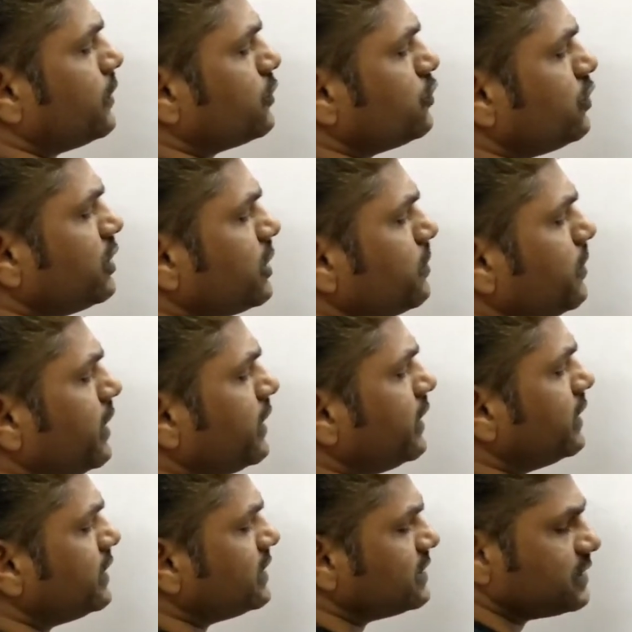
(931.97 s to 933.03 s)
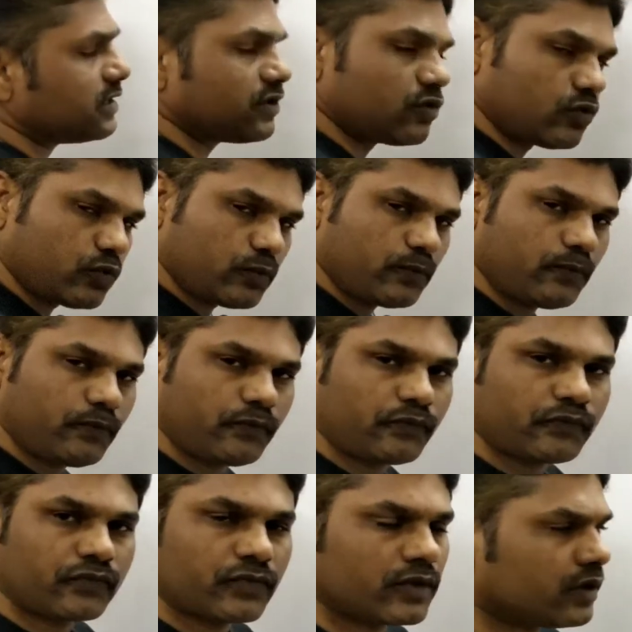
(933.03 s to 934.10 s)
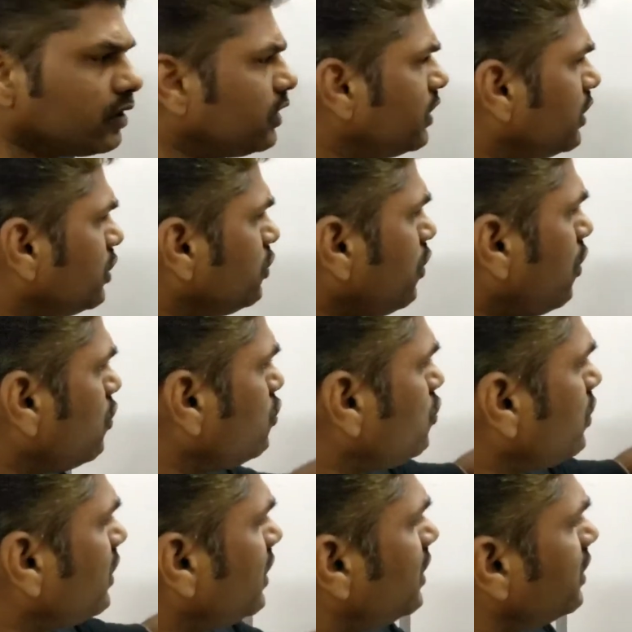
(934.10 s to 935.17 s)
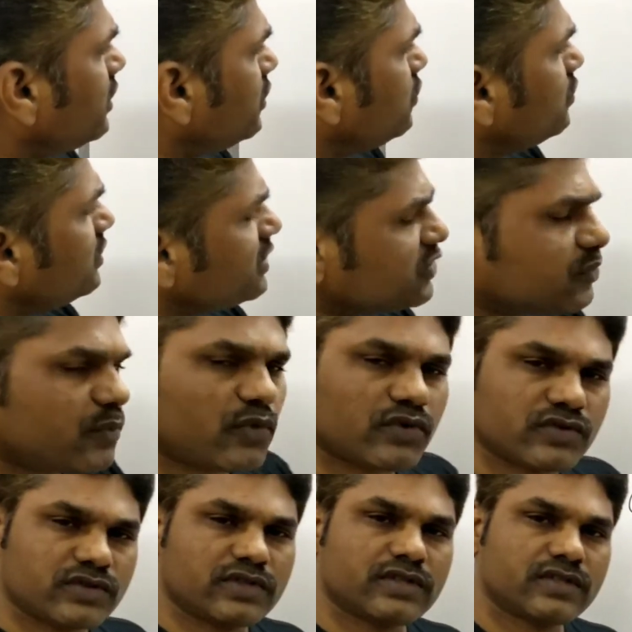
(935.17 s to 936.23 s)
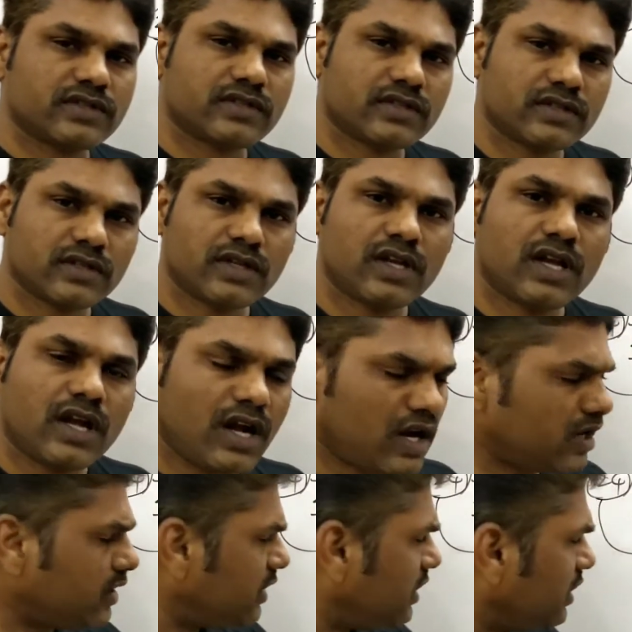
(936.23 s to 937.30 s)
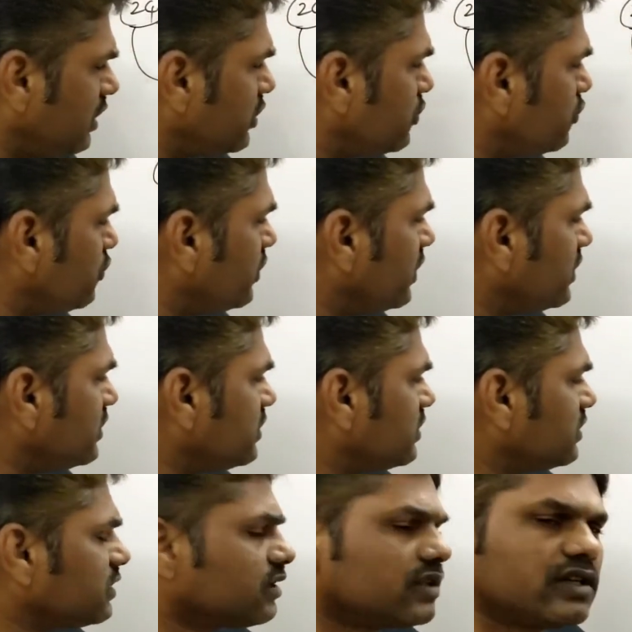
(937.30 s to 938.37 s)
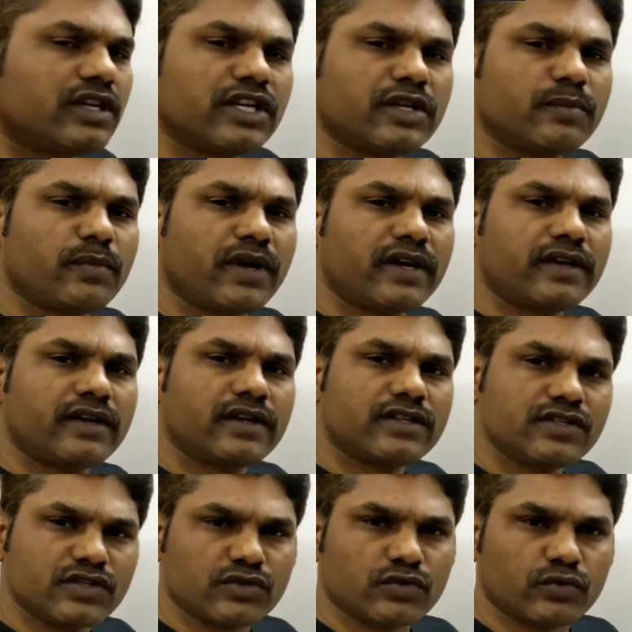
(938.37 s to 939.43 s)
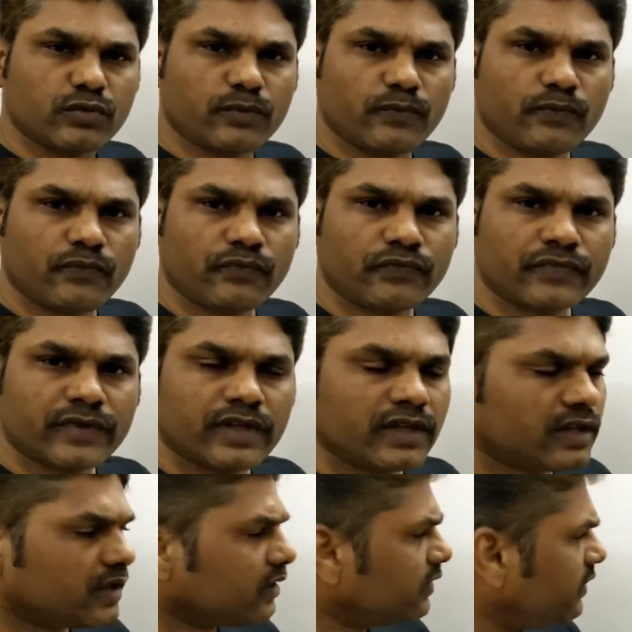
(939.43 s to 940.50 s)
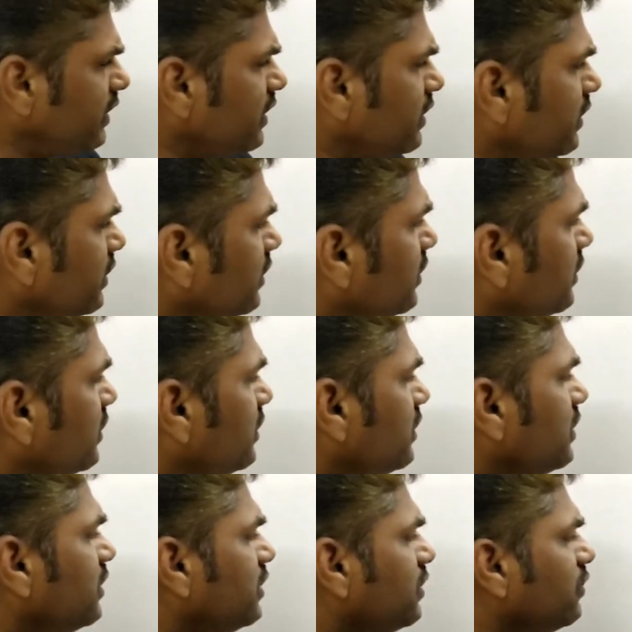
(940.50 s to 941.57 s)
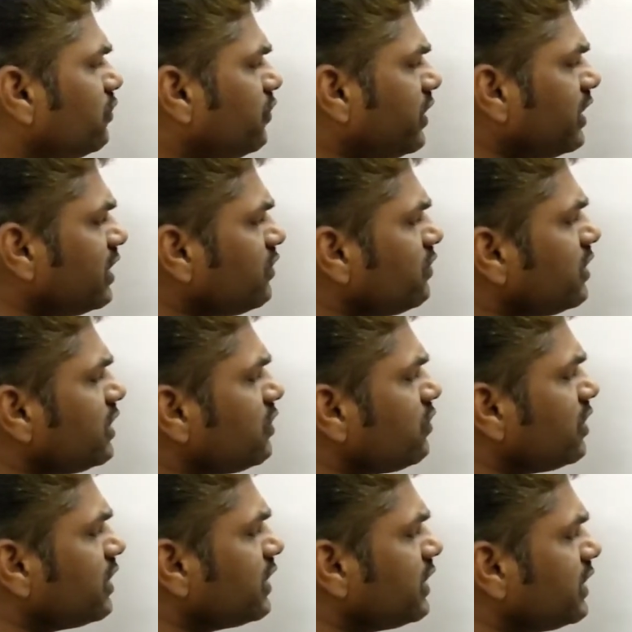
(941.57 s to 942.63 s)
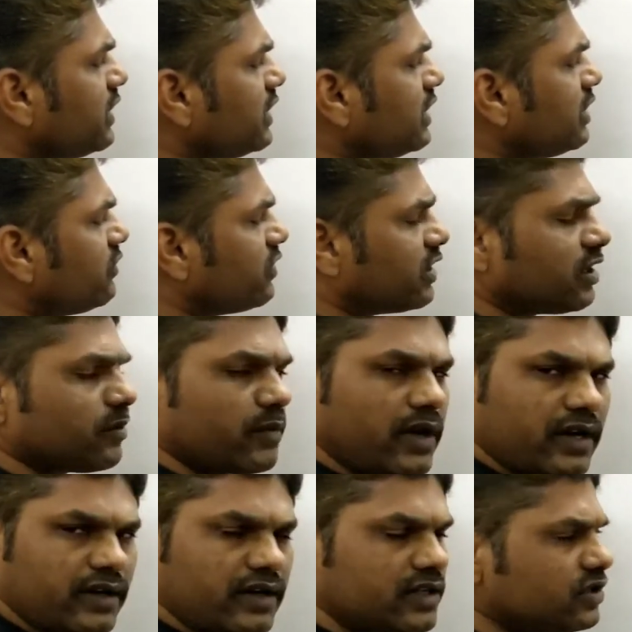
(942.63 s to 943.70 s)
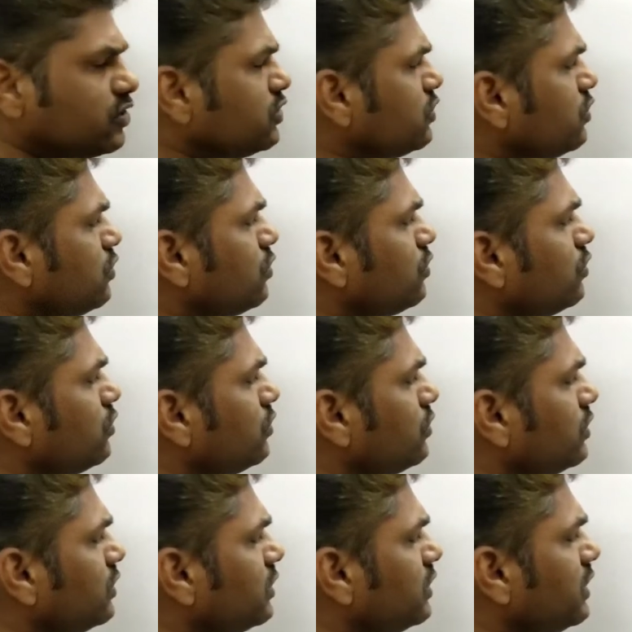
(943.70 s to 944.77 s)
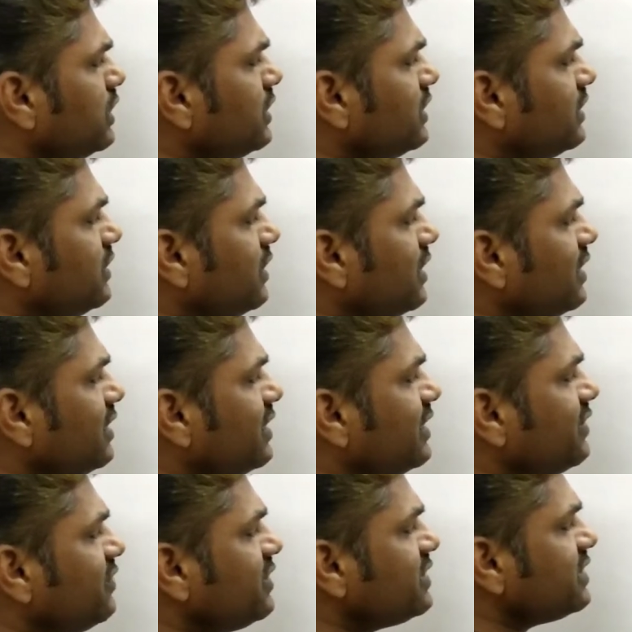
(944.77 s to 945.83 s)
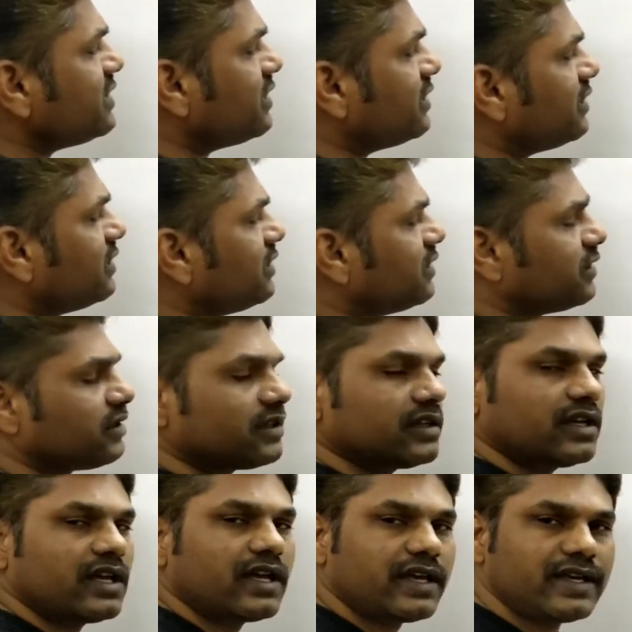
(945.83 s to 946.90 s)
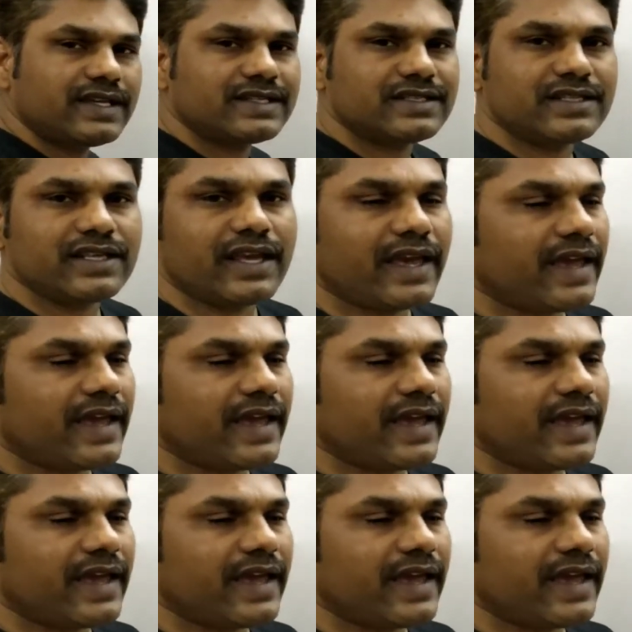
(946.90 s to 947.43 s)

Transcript: So remainder is 0. You have to continue this process until you get a remainder 0. Then wherever you are getting your remainder 0, then that divisor is the